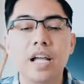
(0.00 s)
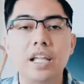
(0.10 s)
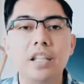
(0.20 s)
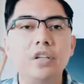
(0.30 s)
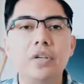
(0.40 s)

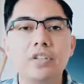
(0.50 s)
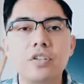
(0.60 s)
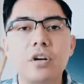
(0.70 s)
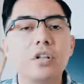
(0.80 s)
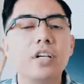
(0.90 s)
And then you can
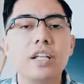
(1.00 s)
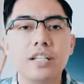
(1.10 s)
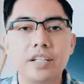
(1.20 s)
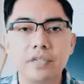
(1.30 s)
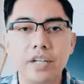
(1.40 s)
start looking
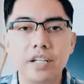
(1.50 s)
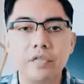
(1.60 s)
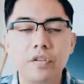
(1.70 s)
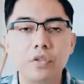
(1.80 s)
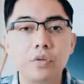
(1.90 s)
at different
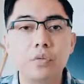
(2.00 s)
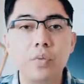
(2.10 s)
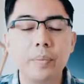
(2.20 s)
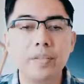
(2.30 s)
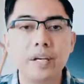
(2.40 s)
individuals'
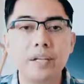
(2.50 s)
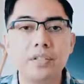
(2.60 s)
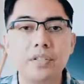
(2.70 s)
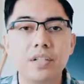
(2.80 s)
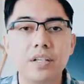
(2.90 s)

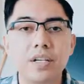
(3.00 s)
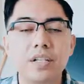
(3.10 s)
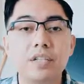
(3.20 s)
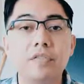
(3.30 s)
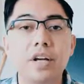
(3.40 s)
websites
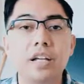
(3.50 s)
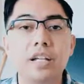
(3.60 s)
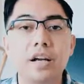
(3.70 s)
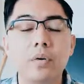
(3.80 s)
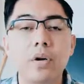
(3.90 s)
to find
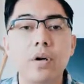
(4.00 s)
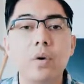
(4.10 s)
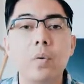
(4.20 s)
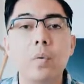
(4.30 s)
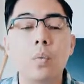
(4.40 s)
out
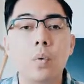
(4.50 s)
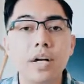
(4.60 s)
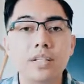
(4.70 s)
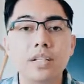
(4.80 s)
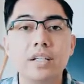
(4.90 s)

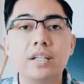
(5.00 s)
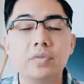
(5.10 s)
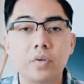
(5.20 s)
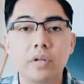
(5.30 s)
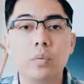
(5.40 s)
what
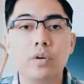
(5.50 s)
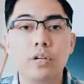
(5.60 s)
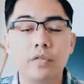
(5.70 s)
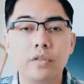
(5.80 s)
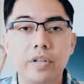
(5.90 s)
is really
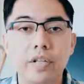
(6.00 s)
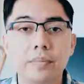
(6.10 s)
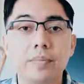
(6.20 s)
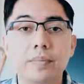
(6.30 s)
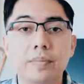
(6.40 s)
working
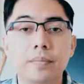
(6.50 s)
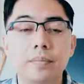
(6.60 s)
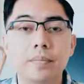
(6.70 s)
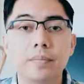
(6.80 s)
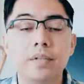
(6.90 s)
them.
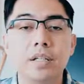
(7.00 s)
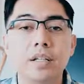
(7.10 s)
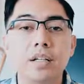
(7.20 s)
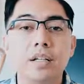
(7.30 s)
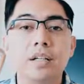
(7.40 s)

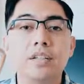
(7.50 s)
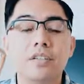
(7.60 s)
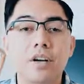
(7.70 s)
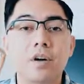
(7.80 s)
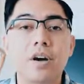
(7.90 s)

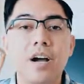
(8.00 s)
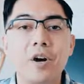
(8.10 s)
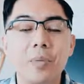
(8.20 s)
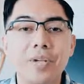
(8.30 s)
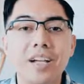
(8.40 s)
So I
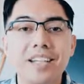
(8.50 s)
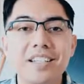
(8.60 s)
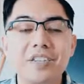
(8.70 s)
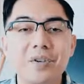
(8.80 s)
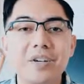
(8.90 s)
hope you guys
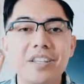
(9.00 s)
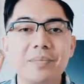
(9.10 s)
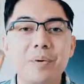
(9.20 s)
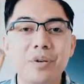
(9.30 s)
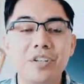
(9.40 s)
enjoyed
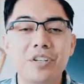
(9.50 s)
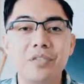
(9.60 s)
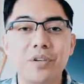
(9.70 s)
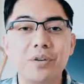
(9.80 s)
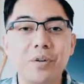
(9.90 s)
this portion
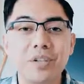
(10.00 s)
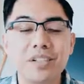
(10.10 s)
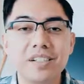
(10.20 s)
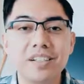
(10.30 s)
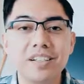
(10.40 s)
of the
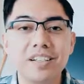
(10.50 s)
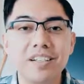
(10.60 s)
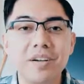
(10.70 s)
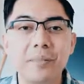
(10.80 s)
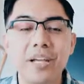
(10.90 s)
course.
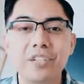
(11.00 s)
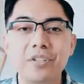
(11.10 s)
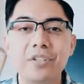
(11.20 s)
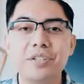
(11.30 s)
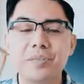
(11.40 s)
Make
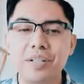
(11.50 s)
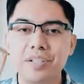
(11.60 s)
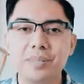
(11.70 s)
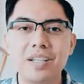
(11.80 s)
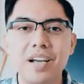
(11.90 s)
sure to spend
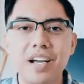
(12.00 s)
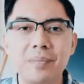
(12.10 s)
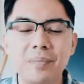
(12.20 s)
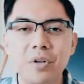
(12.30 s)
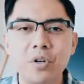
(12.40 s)
some
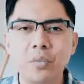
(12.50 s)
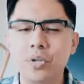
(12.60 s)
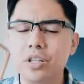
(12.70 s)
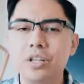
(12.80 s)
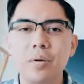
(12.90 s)
time,
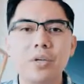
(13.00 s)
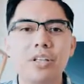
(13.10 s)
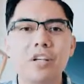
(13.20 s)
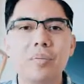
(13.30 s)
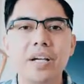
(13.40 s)
really look at what
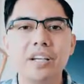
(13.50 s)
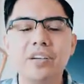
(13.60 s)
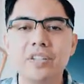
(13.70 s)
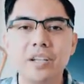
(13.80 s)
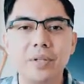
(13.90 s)
the
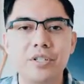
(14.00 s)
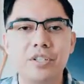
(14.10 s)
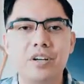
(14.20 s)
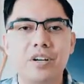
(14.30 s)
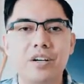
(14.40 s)
competitors'
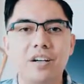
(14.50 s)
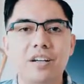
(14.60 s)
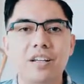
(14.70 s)
images are.